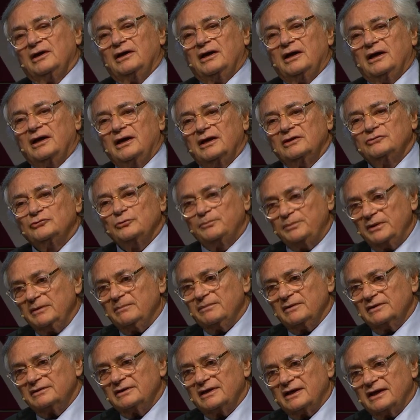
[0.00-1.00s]
uh, to
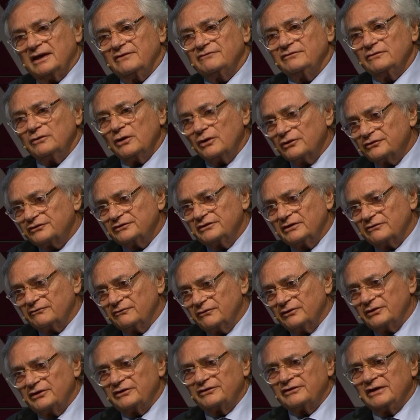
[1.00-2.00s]
people that have lost their
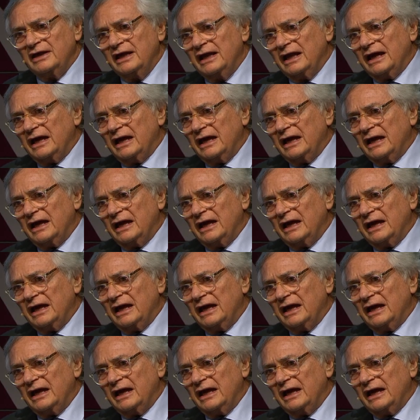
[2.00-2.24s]
voice.